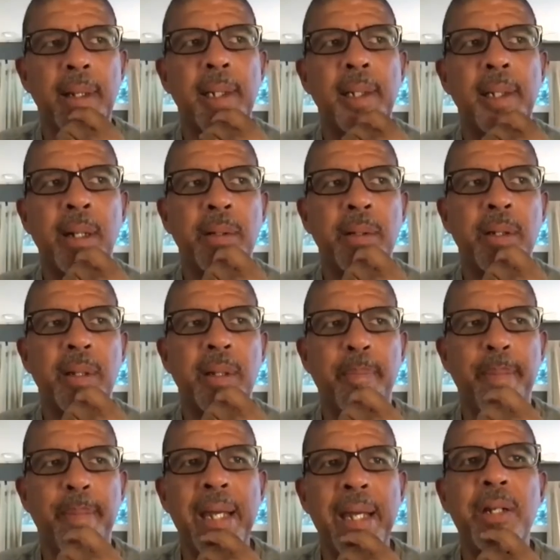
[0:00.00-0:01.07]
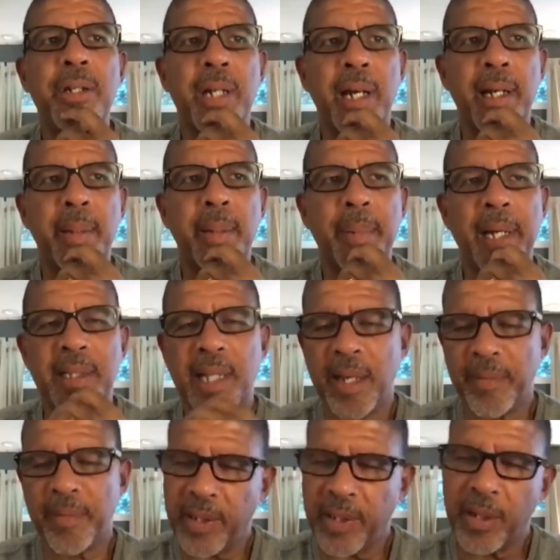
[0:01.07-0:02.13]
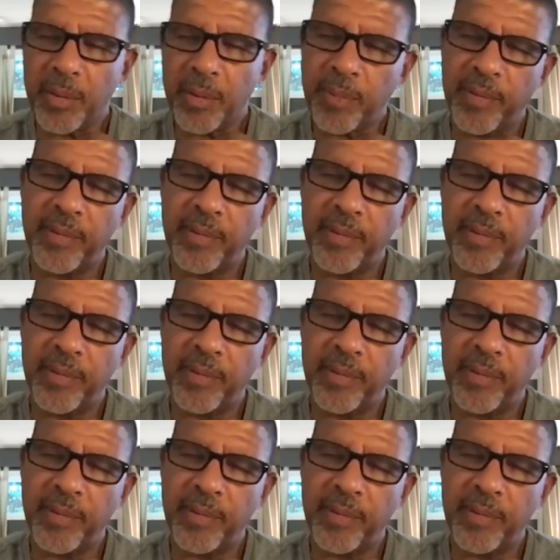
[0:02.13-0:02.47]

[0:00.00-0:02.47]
You know, the main job, as I've, you know,